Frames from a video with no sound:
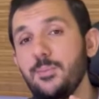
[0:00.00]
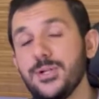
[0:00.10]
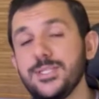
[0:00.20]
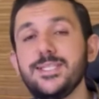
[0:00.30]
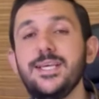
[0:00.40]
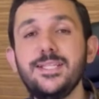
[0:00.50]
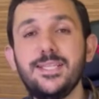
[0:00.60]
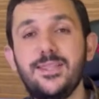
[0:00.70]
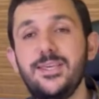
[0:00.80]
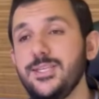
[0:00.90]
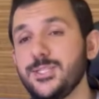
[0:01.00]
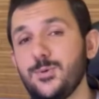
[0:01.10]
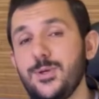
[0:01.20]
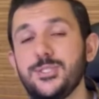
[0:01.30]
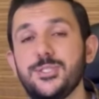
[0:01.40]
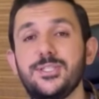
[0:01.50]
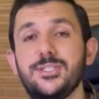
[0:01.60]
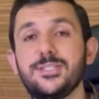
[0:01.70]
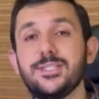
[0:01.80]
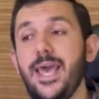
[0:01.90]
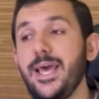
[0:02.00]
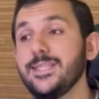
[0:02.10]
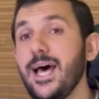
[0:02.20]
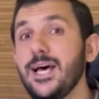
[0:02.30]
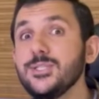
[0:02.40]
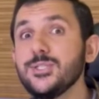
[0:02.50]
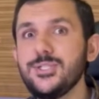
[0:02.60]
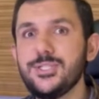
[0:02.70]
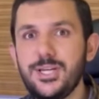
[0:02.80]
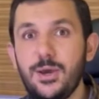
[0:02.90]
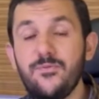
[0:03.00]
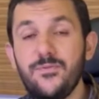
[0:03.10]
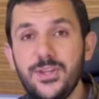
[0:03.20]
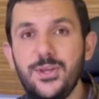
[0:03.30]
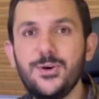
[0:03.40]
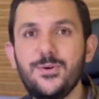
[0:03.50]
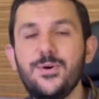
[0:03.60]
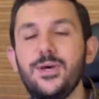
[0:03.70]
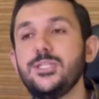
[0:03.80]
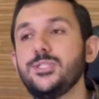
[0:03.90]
present these questions and answer it in a video